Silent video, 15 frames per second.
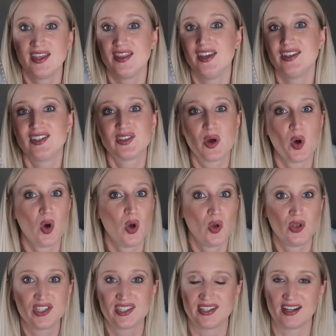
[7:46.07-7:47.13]
This
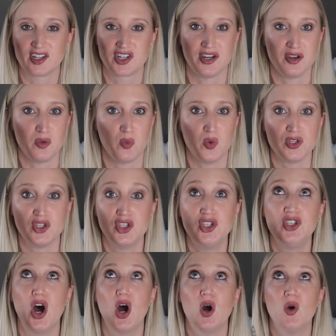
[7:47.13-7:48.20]
whole section was
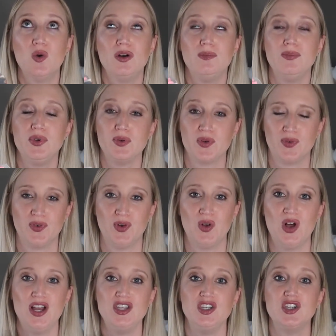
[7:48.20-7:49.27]
so
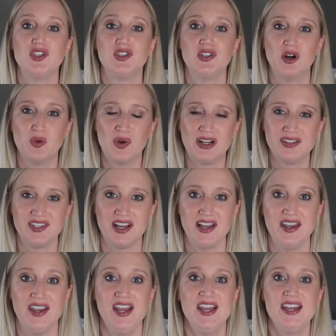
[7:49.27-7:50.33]
beautiful and so well
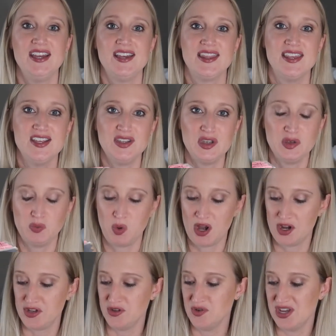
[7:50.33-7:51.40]
done. This is
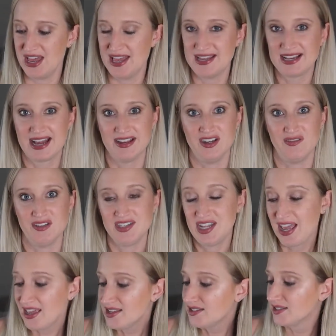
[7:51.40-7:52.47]
where you get kind of a
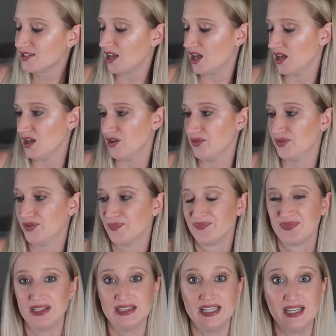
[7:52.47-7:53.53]
taste of
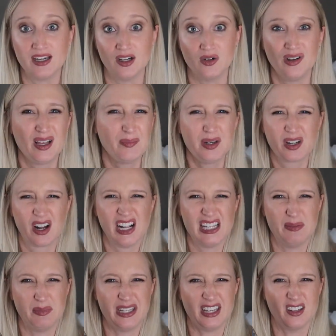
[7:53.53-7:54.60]
Leo. I'm gonna call
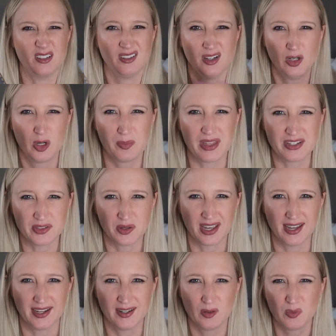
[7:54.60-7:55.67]
him Leo. Hope that's
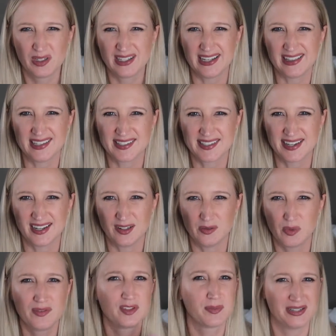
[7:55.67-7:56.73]
okay. We're like this now.
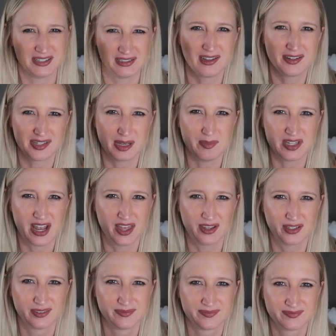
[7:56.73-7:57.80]
We've spent a lot of time
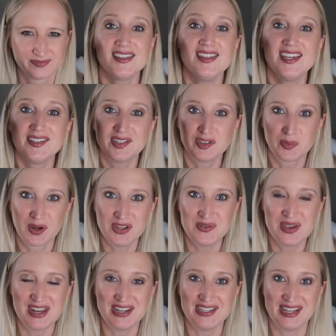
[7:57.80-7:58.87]
together. This is where you
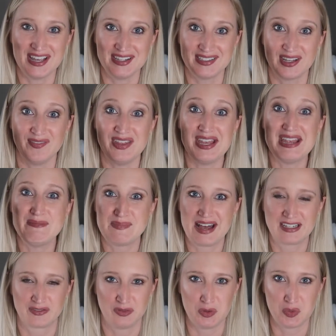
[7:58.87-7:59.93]
get a taste of the
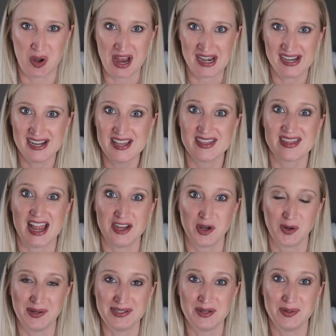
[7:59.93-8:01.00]
impactful writing that you're
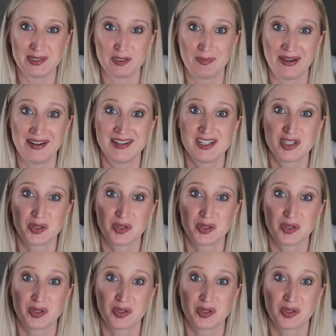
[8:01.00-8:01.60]
going to experience